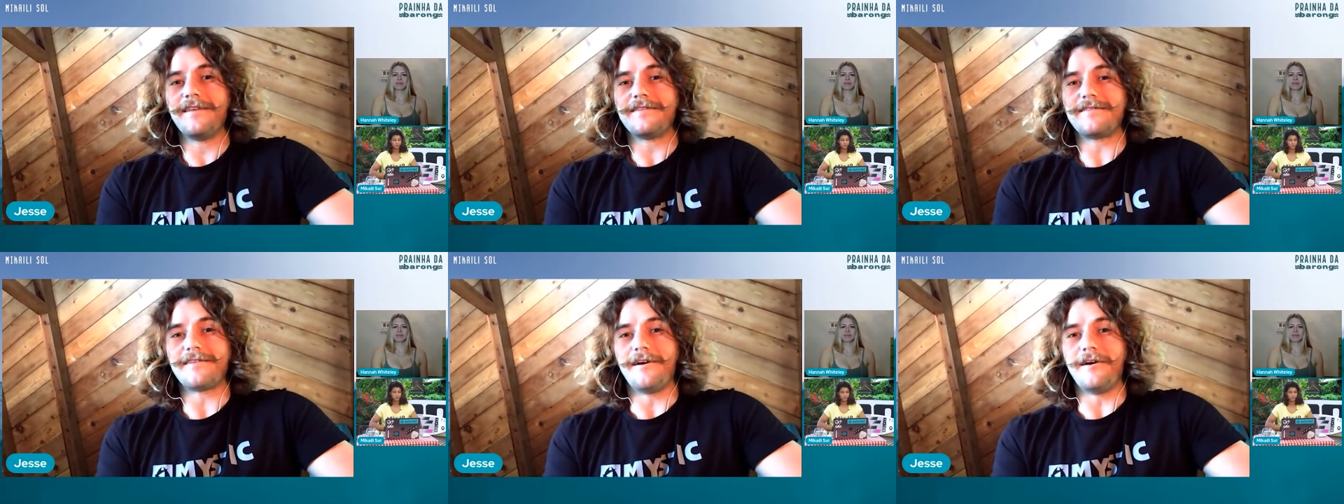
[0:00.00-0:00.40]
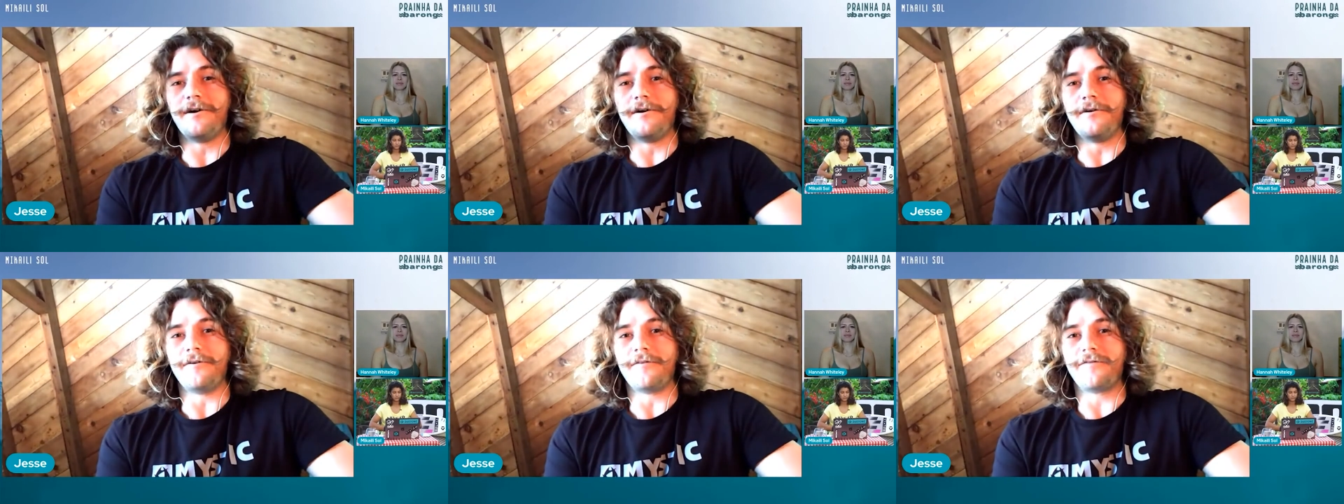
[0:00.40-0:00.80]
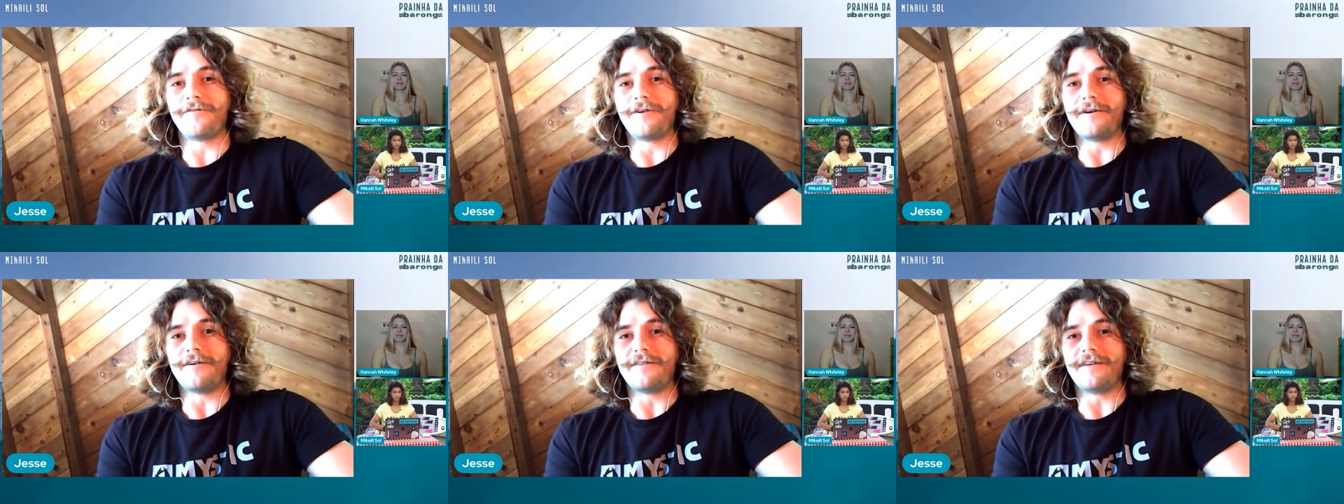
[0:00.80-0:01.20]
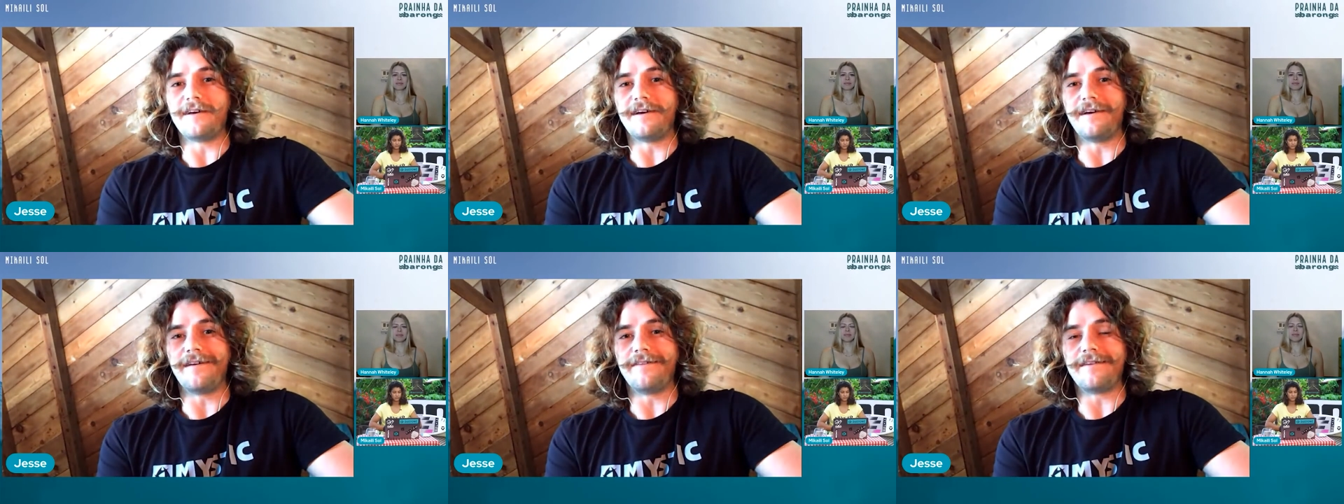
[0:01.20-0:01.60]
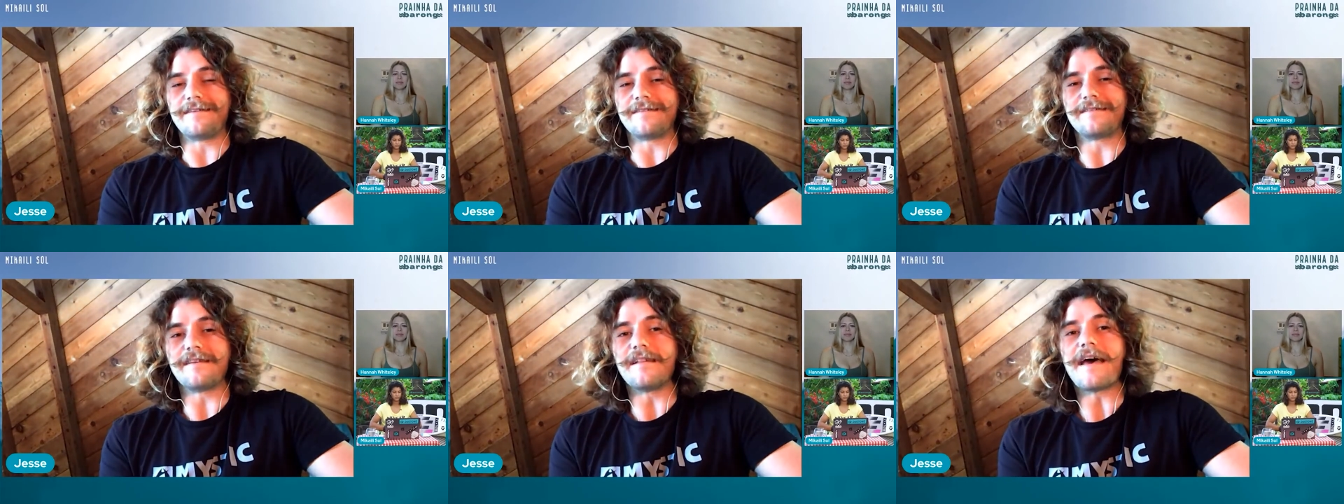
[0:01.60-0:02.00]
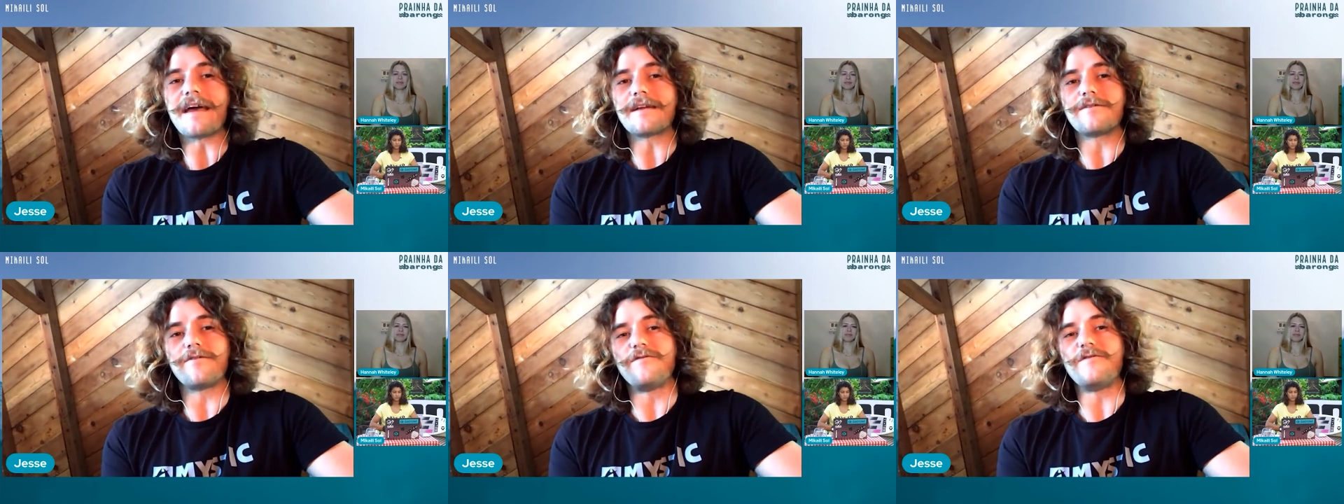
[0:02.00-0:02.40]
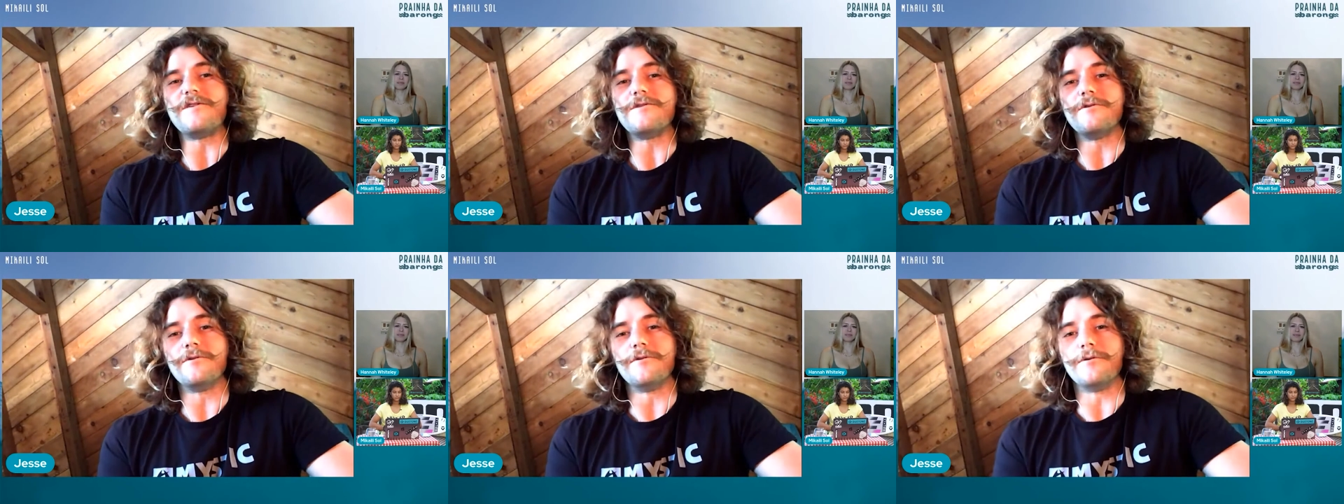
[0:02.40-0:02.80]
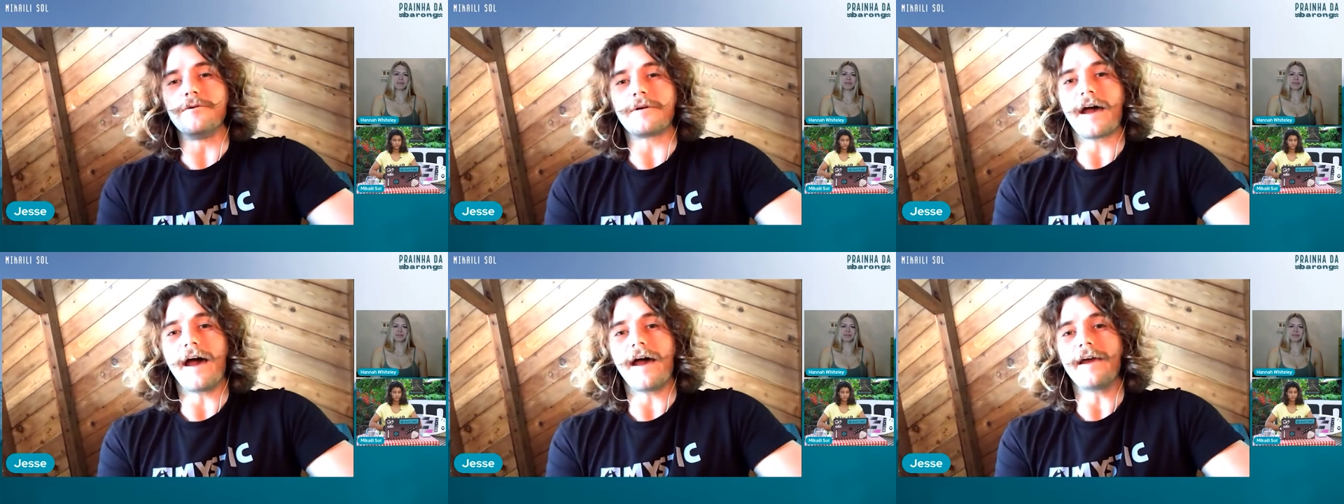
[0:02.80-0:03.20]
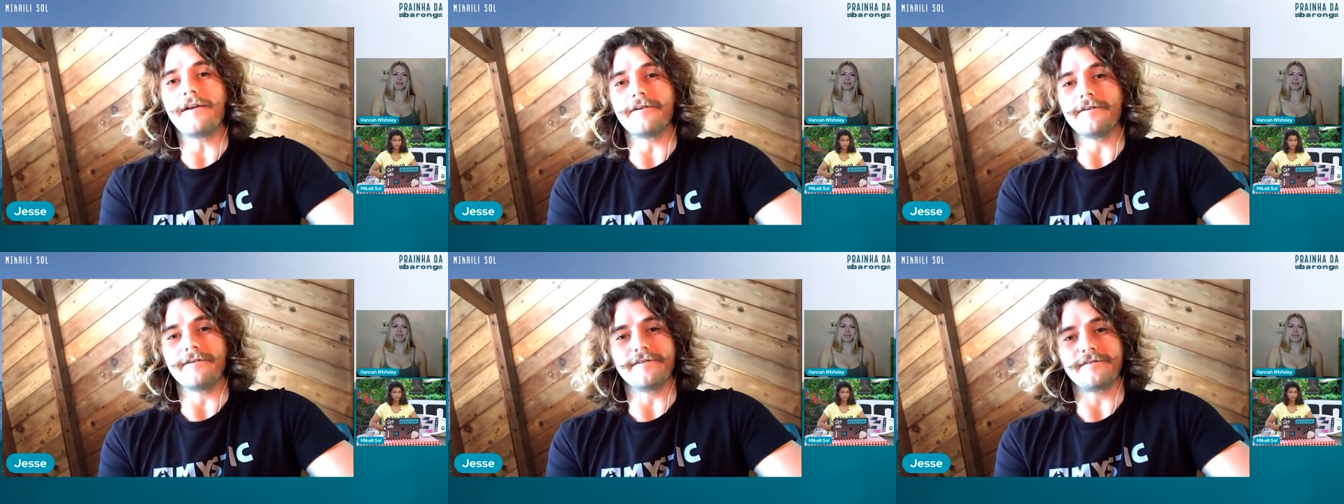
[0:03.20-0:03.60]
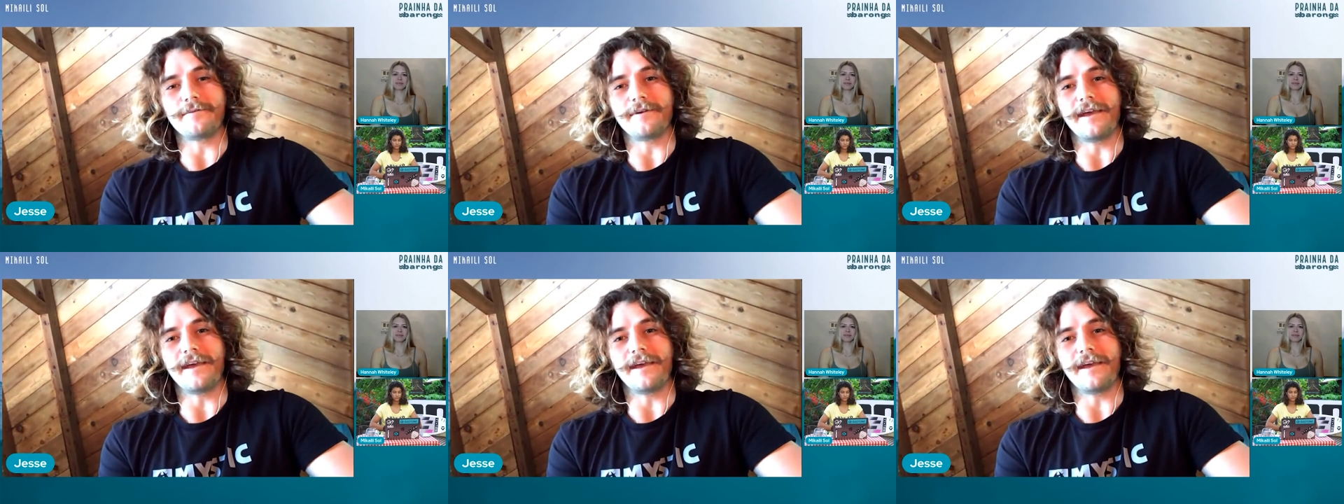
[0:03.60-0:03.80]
so for the the select few kiters,